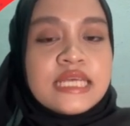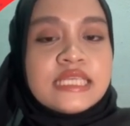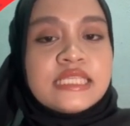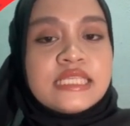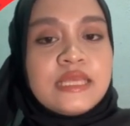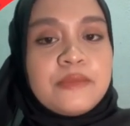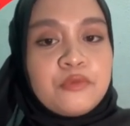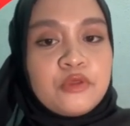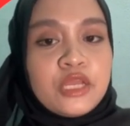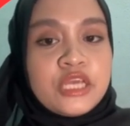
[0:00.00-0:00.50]
a
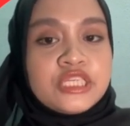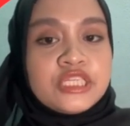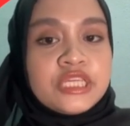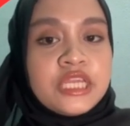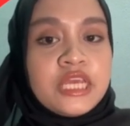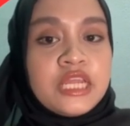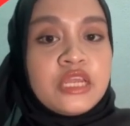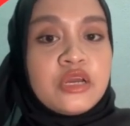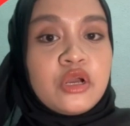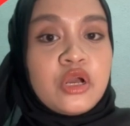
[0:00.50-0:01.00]
stipulation
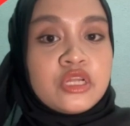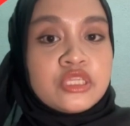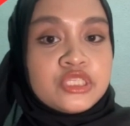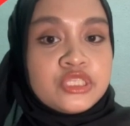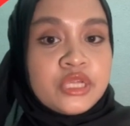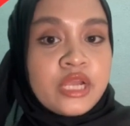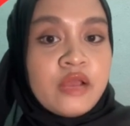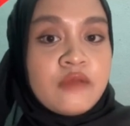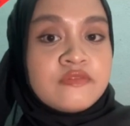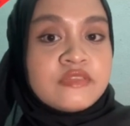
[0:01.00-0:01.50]
in a
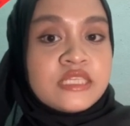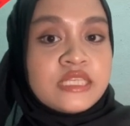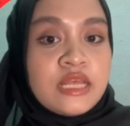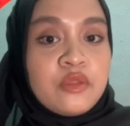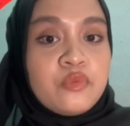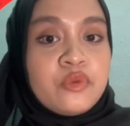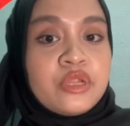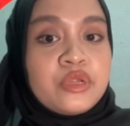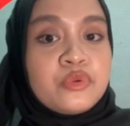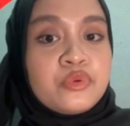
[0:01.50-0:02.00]
contract of
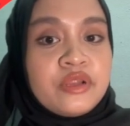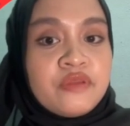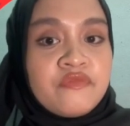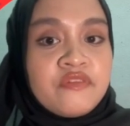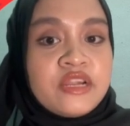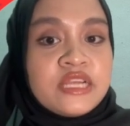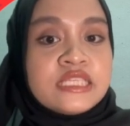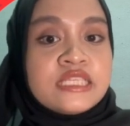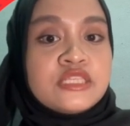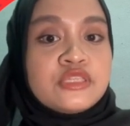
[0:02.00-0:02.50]
sale with
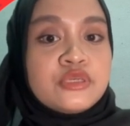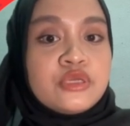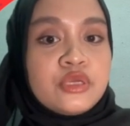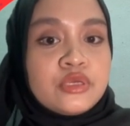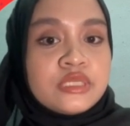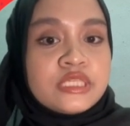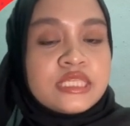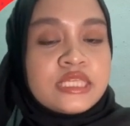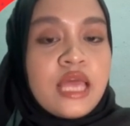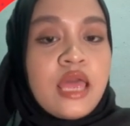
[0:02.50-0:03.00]
reference to
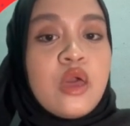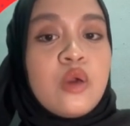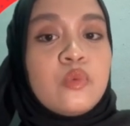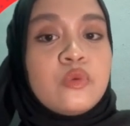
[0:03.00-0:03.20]
goods